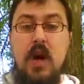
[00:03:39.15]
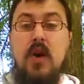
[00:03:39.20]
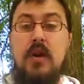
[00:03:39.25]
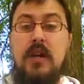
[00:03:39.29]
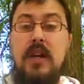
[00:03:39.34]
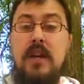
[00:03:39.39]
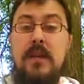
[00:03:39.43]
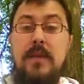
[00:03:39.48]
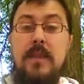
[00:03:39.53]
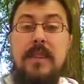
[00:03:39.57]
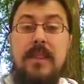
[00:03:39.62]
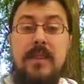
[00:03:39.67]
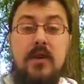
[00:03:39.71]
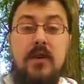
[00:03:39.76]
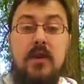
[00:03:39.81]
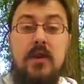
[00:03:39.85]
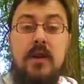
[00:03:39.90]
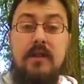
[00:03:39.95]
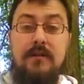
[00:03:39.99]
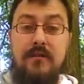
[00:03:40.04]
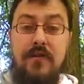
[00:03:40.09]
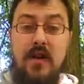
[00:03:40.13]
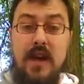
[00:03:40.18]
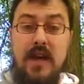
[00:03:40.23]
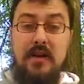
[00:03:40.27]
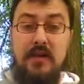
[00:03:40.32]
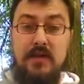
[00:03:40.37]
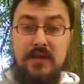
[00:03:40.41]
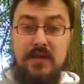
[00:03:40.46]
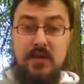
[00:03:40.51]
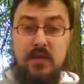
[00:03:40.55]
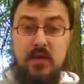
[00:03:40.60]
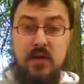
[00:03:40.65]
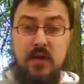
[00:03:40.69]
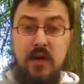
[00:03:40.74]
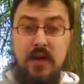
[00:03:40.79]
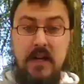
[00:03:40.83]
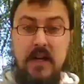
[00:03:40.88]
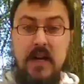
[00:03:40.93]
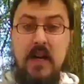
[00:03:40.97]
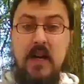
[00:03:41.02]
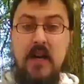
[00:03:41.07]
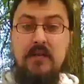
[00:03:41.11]
Okay, third and final
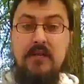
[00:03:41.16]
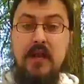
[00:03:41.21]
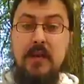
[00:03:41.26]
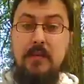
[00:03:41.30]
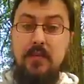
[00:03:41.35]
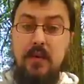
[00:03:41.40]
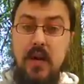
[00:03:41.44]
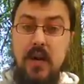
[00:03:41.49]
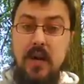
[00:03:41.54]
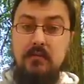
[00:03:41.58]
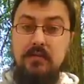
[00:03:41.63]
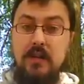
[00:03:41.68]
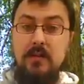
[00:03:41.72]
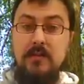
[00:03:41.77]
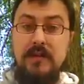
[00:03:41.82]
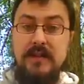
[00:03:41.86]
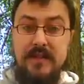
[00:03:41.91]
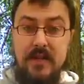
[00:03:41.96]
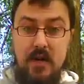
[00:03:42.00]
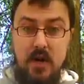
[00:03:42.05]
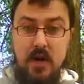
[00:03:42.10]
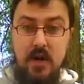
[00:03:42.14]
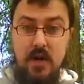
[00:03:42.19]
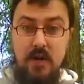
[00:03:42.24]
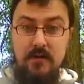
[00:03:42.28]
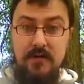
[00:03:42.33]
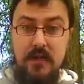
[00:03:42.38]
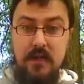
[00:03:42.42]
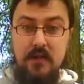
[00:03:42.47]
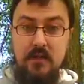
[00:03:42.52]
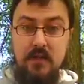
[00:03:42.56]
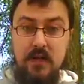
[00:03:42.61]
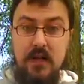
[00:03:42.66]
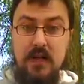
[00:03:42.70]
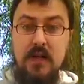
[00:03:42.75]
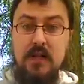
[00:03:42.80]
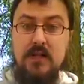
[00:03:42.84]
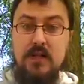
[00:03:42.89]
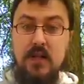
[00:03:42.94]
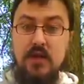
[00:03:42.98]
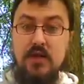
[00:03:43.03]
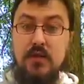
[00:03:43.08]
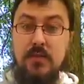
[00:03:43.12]
story of a problem solved
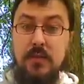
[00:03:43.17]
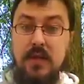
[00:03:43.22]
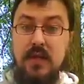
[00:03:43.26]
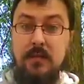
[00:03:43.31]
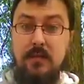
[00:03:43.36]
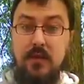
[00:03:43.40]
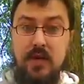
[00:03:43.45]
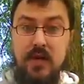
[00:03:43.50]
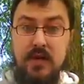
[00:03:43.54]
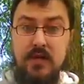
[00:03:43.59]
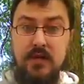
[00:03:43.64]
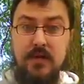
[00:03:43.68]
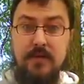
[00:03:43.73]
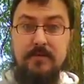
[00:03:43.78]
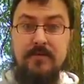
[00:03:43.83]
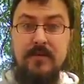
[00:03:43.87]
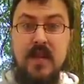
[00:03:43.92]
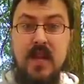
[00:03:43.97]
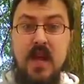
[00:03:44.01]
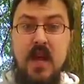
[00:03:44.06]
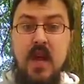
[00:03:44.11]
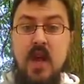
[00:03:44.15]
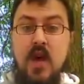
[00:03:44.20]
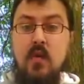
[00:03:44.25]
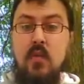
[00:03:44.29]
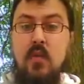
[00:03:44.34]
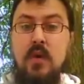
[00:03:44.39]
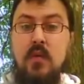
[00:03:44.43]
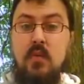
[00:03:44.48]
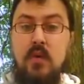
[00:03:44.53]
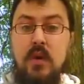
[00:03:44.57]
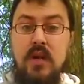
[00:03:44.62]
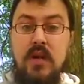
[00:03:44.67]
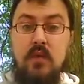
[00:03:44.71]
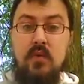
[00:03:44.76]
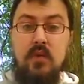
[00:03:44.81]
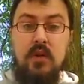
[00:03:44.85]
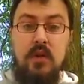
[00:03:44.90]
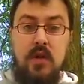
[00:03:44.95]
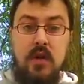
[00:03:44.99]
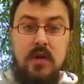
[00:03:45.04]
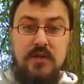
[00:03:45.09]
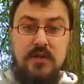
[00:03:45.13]
in social media production. When we
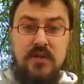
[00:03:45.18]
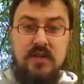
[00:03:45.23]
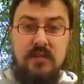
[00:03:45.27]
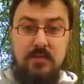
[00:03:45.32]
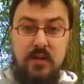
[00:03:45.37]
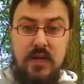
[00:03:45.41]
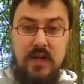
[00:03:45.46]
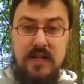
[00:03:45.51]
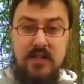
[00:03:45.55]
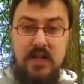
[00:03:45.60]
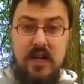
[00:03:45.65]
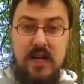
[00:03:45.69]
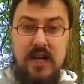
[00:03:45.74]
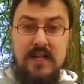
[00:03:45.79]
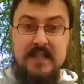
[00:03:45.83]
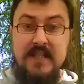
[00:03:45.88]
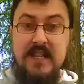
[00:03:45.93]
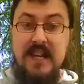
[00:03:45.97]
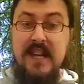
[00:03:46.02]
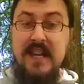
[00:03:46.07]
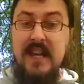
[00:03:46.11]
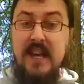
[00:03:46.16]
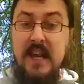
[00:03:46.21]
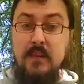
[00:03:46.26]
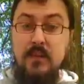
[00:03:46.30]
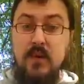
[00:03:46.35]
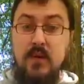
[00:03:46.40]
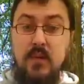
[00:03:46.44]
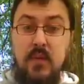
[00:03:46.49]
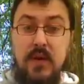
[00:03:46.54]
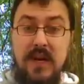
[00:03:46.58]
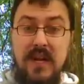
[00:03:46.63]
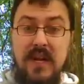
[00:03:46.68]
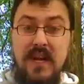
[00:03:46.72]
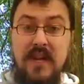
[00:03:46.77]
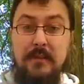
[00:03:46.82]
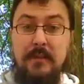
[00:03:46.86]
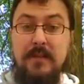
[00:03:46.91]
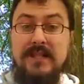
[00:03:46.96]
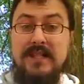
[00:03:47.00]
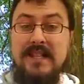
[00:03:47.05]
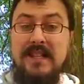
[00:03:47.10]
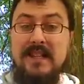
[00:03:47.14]
were launching Splashcast, and when we had a
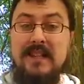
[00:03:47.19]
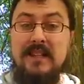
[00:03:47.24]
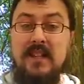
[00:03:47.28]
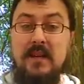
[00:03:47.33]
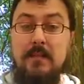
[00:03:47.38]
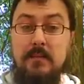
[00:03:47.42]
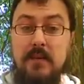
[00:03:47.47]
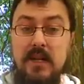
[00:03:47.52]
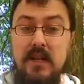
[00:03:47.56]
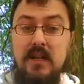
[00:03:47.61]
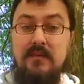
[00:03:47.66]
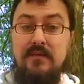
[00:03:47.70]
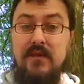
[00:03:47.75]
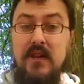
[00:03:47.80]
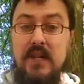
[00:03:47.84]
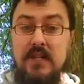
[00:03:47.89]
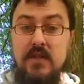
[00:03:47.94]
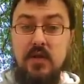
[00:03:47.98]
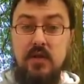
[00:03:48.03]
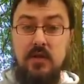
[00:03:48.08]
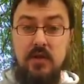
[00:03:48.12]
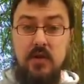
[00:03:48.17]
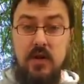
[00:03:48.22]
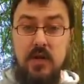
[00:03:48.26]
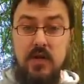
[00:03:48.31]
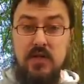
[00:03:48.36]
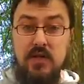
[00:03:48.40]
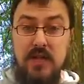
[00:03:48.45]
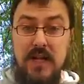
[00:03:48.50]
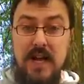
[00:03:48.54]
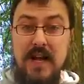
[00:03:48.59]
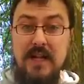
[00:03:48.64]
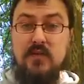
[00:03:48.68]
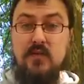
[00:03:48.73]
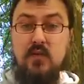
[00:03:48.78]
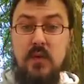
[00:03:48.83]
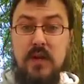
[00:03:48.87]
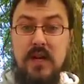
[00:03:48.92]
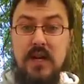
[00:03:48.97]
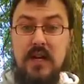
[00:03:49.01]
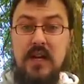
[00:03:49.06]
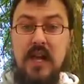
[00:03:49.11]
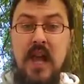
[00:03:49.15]
particularly big feature launch last
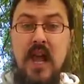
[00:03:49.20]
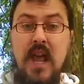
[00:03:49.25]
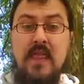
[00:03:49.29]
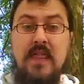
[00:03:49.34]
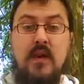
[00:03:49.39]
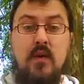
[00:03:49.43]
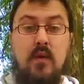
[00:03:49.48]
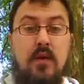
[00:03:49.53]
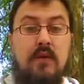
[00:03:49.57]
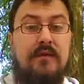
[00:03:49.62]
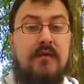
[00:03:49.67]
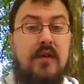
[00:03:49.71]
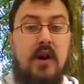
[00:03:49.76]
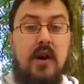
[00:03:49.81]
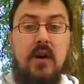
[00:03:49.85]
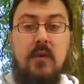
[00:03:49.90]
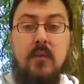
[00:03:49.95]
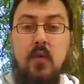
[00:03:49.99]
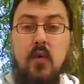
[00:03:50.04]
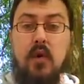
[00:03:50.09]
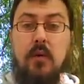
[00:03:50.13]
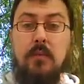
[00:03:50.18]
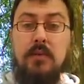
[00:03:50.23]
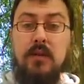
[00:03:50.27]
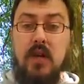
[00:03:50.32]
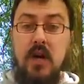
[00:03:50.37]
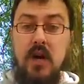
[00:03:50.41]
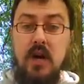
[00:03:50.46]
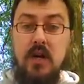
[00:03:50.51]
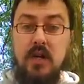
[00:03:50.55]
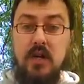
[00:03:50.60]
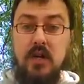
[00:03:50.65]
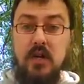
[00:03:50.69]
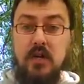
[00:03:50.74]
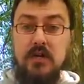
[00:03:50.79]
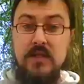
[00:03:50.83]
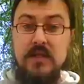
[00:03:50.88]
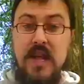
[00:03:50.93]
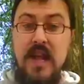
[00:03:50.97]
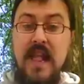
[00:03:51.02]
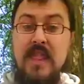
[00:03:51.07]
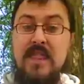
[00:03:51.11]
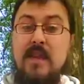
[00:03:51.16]
week, there were far more
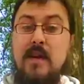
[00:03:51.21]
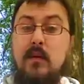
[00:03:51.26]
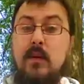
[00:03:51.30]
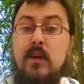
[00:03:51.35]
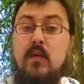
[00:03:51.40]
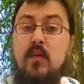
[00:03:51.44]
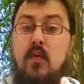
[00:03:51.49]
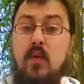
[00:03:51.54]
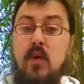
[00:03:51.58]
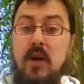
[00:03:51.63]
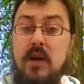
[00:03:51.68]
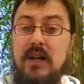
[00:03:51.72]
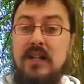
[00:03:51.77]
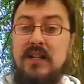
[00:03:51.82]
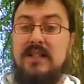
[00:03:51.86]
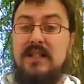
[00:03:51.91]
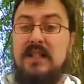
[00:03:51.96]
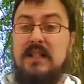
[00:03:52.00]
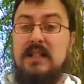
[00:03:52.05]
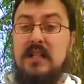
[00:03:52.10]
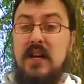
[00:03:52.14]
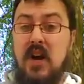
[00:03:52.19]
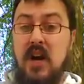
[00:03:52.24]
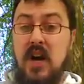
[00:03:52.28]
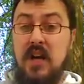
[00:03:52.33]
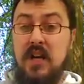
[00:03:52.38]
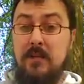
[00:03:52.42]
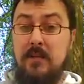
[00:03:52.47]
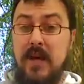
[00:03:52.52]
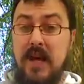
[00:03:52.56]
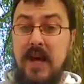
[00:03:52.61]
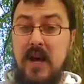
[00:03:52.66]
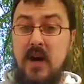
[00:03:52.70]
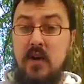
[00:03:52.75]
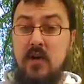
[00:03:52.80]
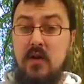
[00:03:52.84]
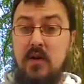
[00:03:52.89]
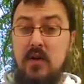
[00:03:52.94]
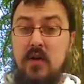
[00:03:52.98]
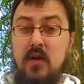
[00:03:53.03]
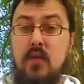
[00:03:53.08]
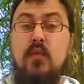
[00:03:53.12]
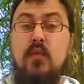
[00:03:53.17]
bloggers that we wanted to talk about,